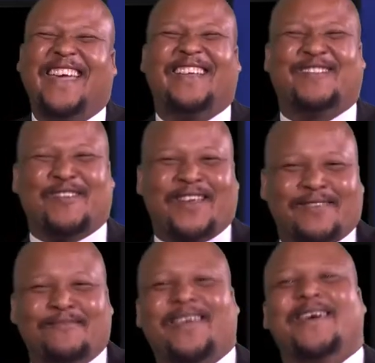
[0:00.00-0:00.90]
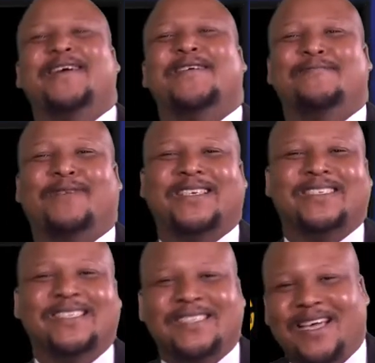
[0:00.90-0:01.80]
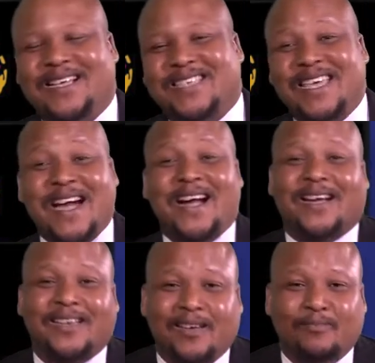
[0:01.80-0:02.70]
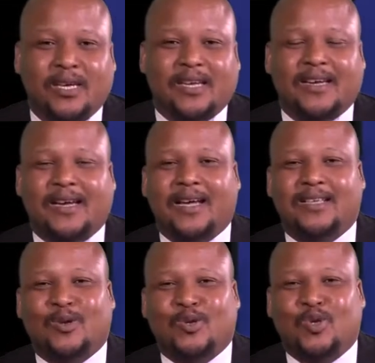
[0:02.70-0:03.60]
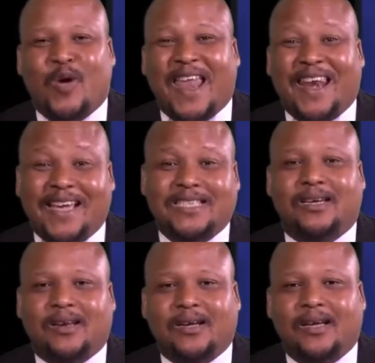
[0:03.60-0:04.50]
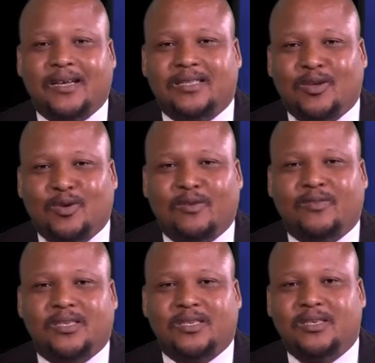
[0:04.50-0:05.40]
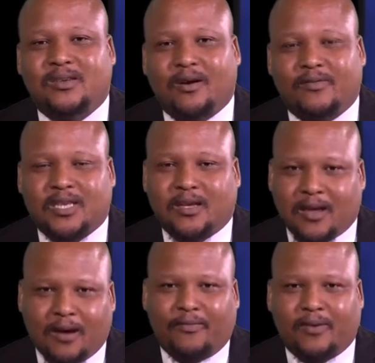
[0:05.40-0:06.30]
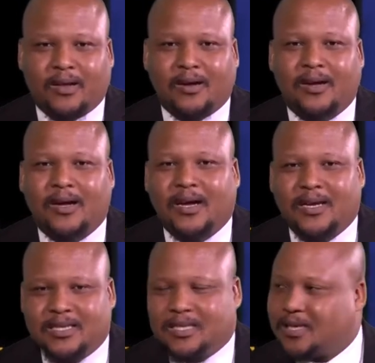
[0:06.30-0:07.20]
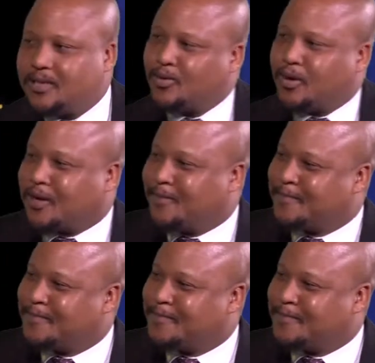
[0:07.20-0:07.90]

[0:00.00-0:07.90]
He'll correct me. But he's a, he's a young academic. Uh, he's also a lecturer at the University of South Africa. Decent, welcome.